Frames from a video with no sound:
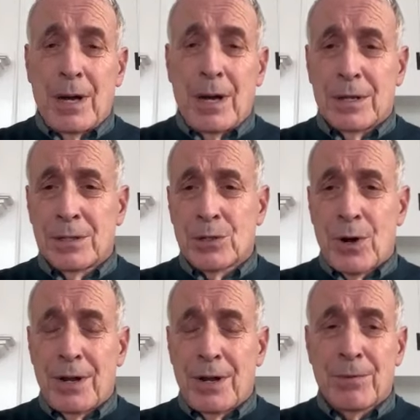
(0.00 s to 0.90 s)
uh,
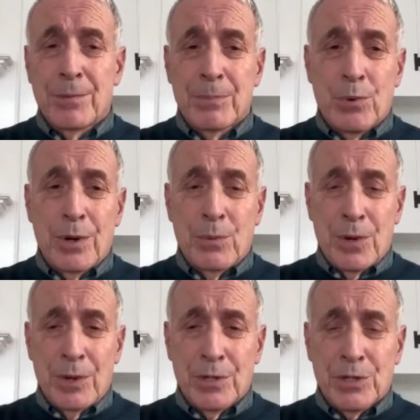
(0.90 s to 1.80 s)
starting from the point
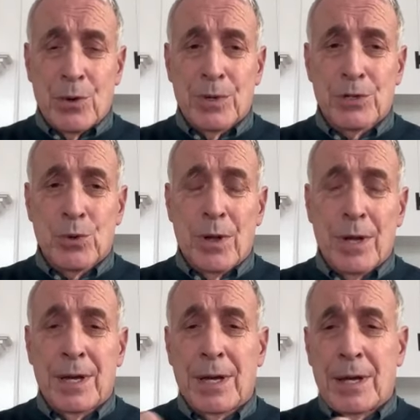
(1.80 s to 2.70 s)
where you start
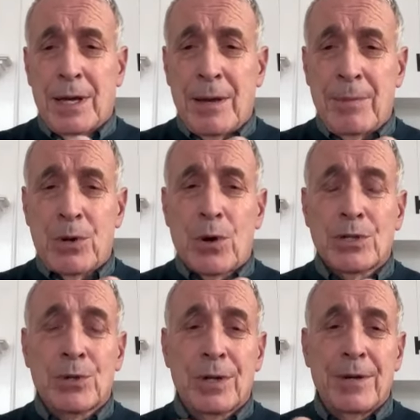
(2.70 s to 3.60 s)
withdrawing. And
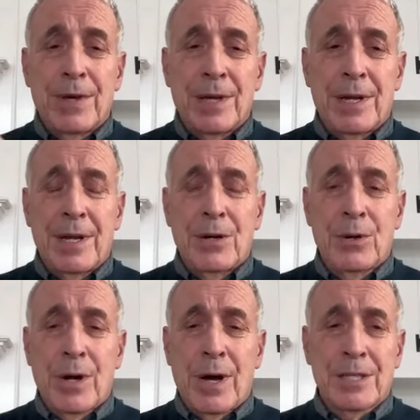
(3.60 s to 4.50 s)
because you're leaving it in,
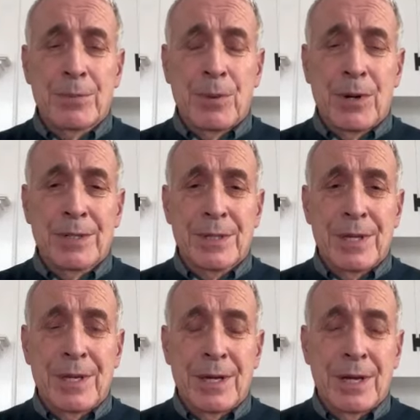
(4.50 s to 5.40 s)
you're not experiencing
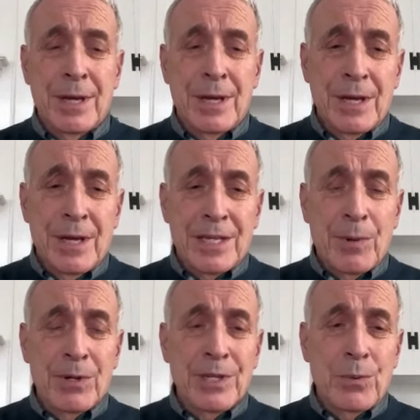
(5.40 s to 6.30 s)
the
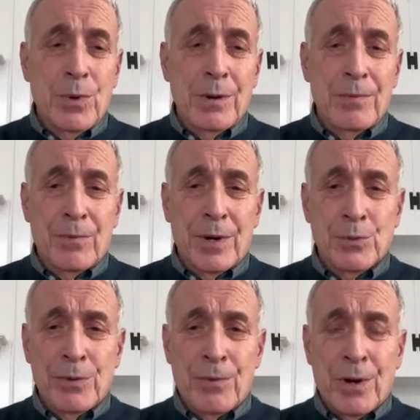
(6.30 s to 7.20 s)
experiencing what
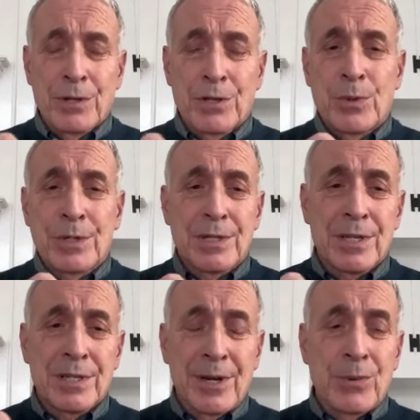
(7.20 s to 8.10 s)
Fred's referring to, which is
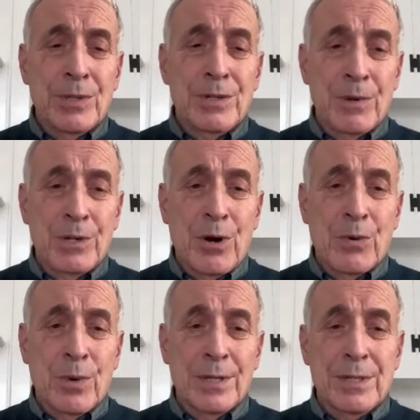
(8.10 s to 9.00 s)
the sequence of
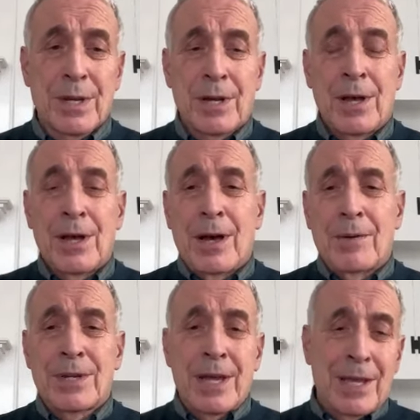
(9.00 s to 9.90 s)
return risk
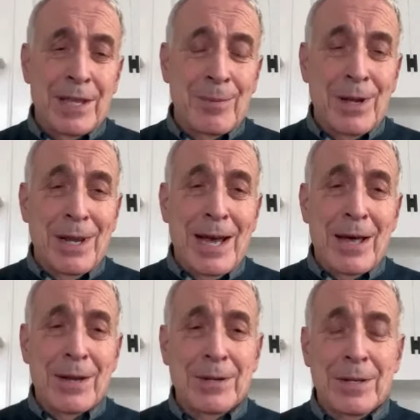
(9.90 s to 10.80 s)
of taking the money
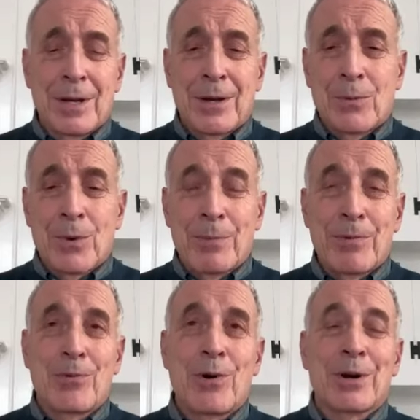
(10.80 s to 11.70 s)
out right
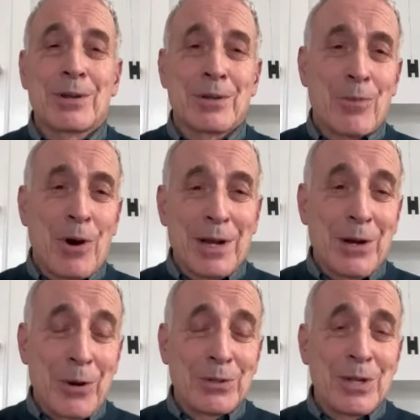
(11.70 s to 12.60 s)
before the market
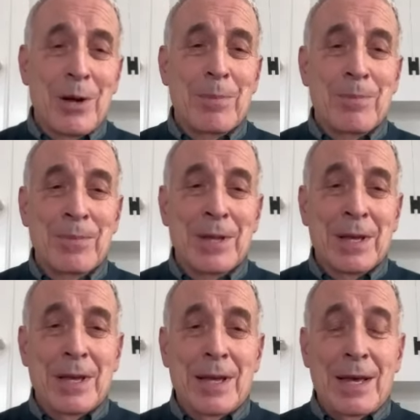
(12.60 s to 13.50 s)
goes up
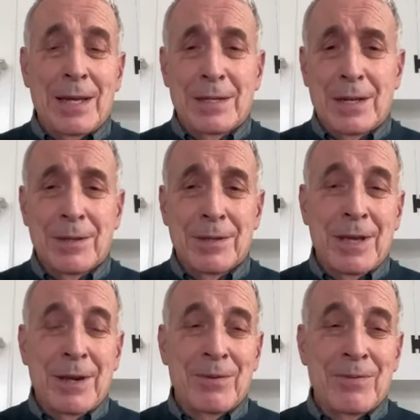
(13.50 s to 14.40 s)
and uh,
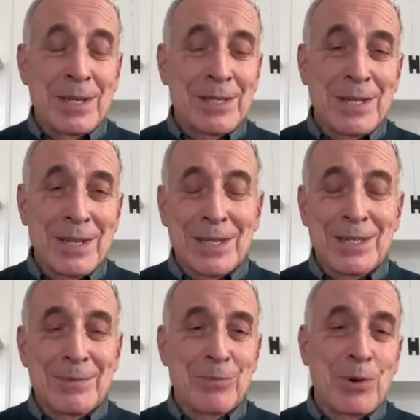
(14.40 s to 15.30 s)
then investing at the
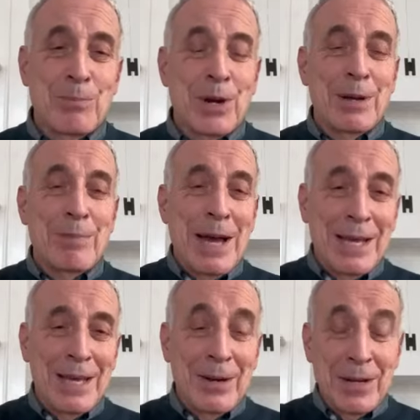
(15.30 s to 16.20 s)
t- putting
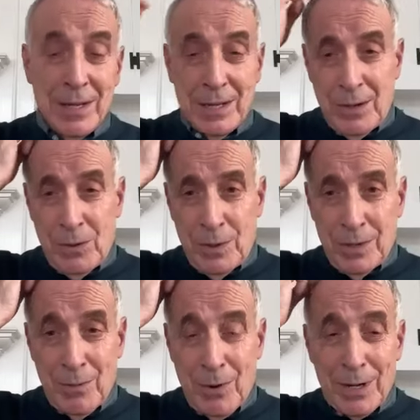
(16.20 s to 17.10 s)
back in when
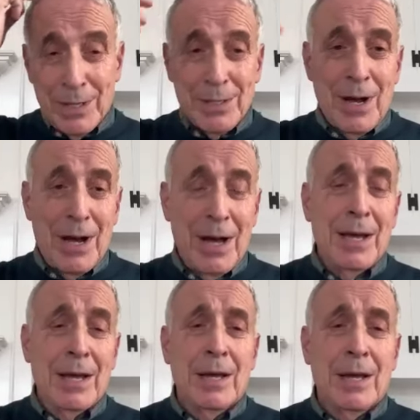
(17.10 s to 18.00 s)
the market's
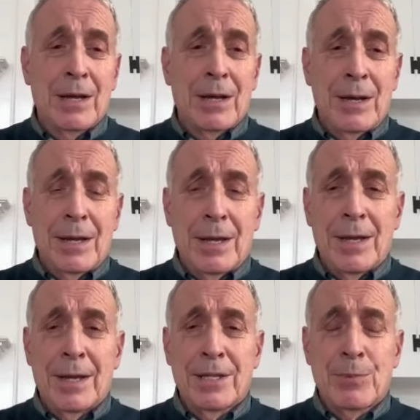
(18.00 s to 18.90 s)
high
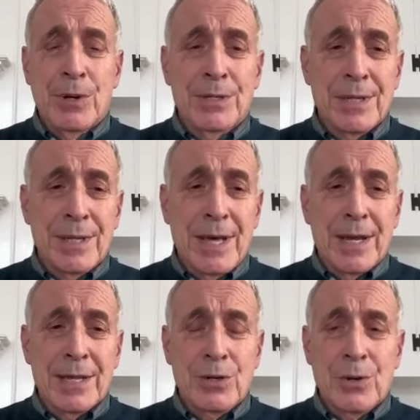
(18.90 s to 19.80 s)
and, and, experiencing that
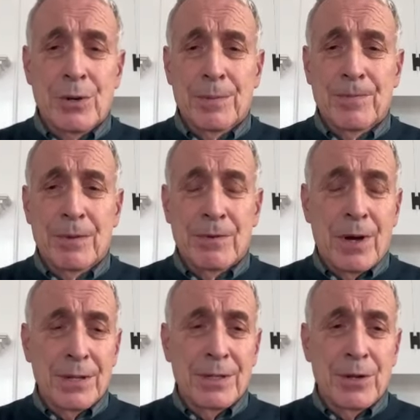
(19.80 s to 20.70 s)
extra
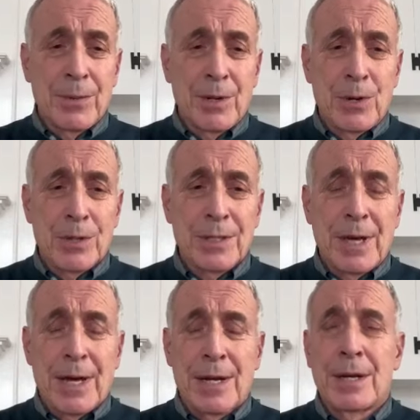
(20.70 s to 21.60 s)
volatility because of
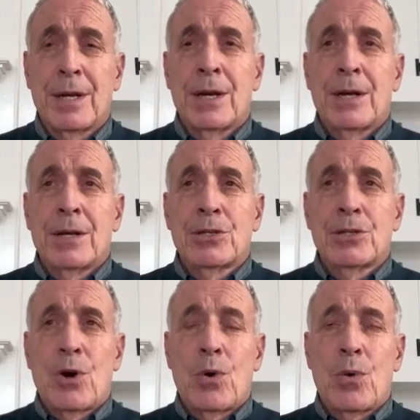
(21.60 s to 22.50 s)
that.
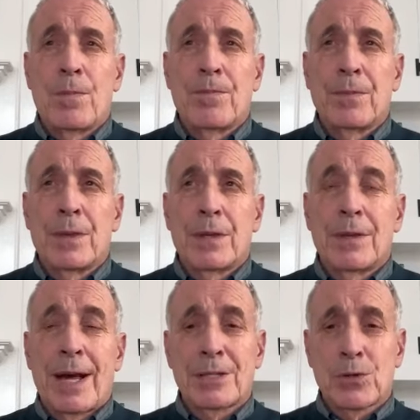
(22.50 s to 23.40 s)
So
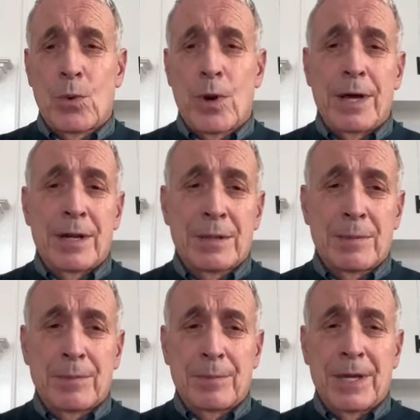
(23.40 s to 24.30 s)
that's a way
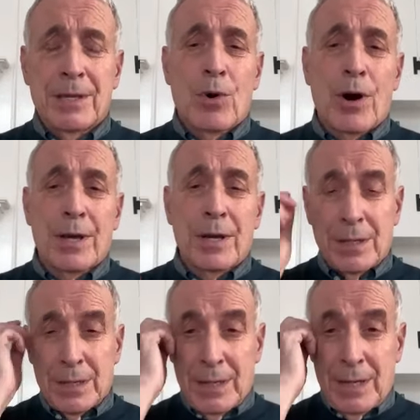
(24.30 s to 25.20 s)
to be in the
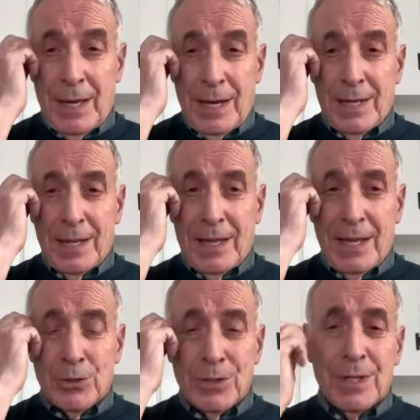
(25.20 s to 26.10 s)
market. And, and
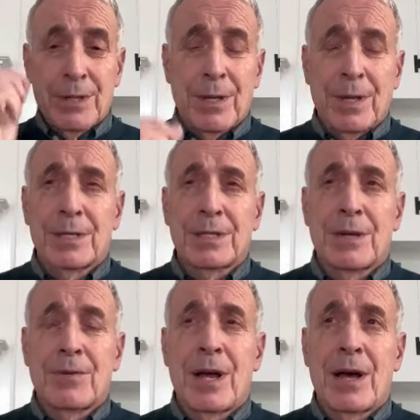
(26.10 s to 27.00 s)
the interesting thing is,
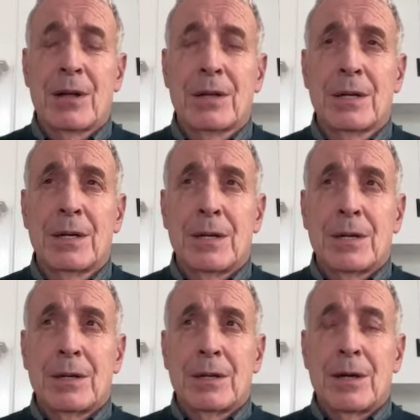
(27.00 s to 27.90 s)
given how
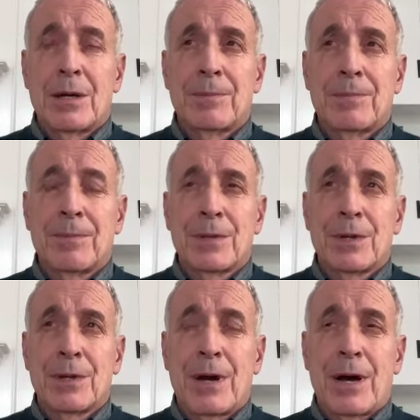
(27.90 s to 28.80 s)
uh,
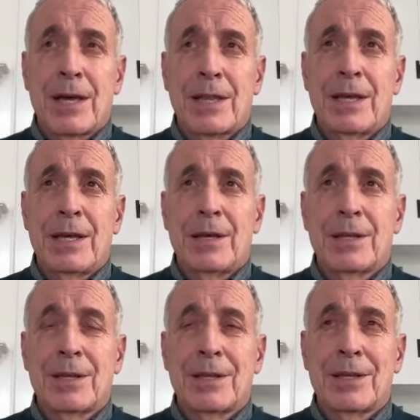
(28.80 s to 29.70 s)
high
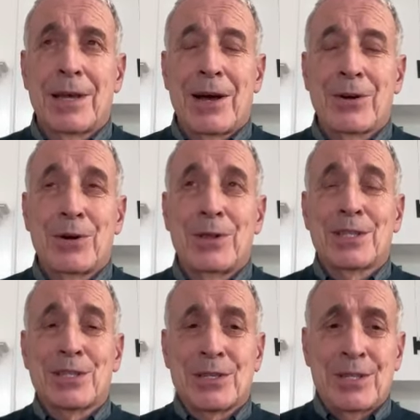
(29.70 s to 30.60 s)
the, the, how good
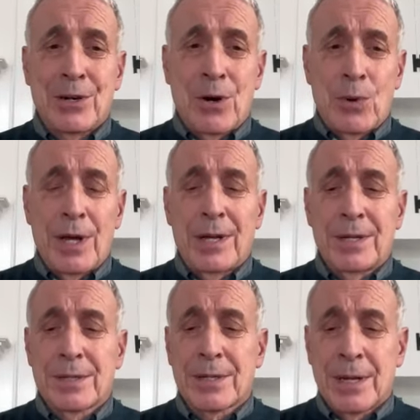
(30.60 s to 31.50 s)
this casino
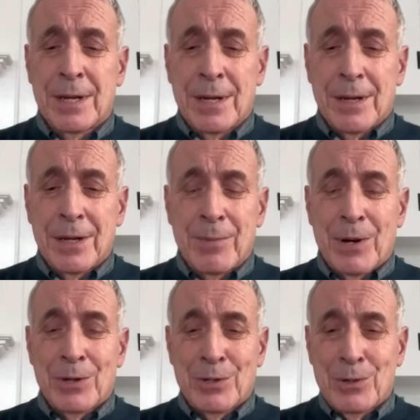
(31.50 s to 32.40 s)
is
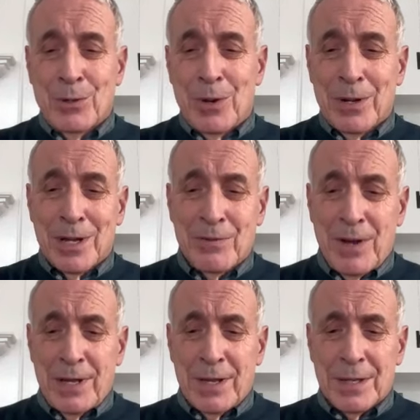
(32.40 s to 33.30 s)
compared to uh, Las
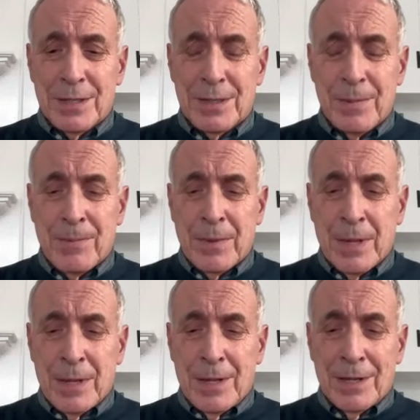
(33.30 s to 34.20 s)
Vegas,
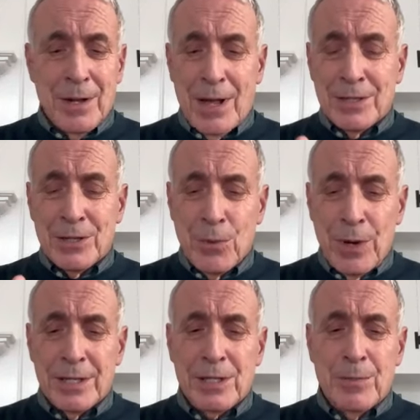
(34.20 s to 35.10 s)
lots of
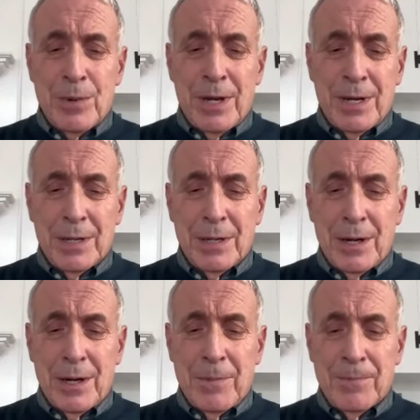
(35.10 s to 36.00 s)
risk, but
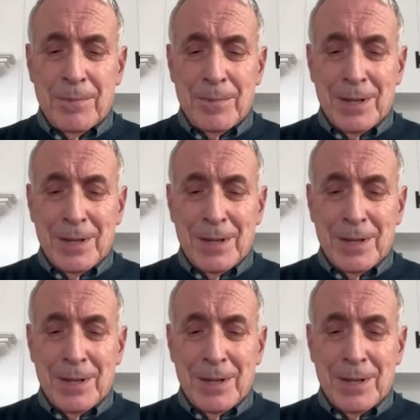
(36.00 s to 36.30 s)
um,